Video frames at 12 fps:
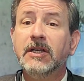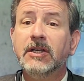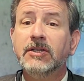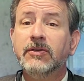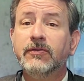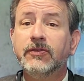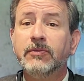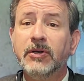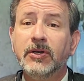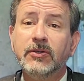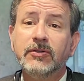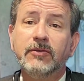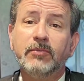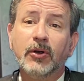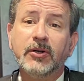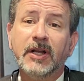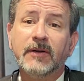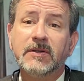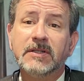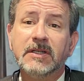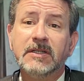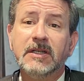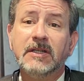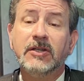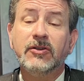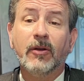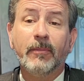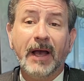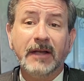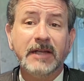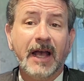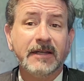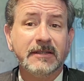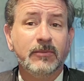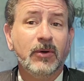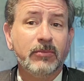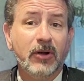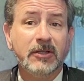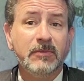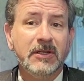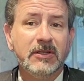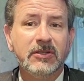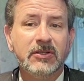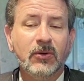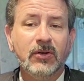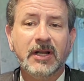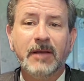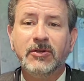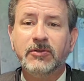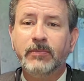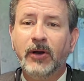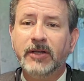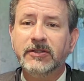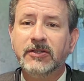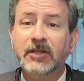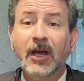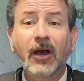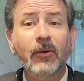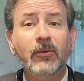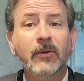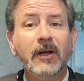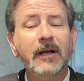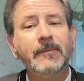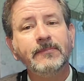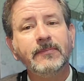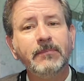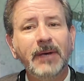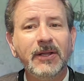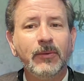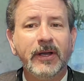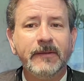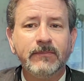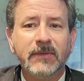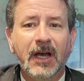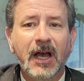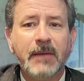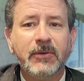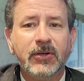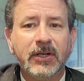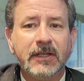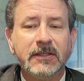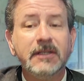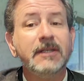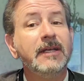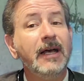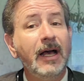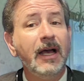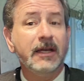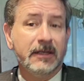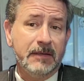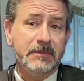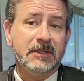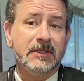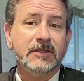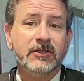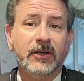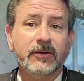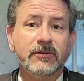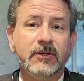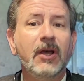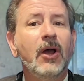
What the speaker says: you've schmoozed, you've broken down resistance, and you're about to ask them what brought them in the store today, but you pause and you say, oh, by the way, I'm Chris. Hi, I'm Mrs. Jones.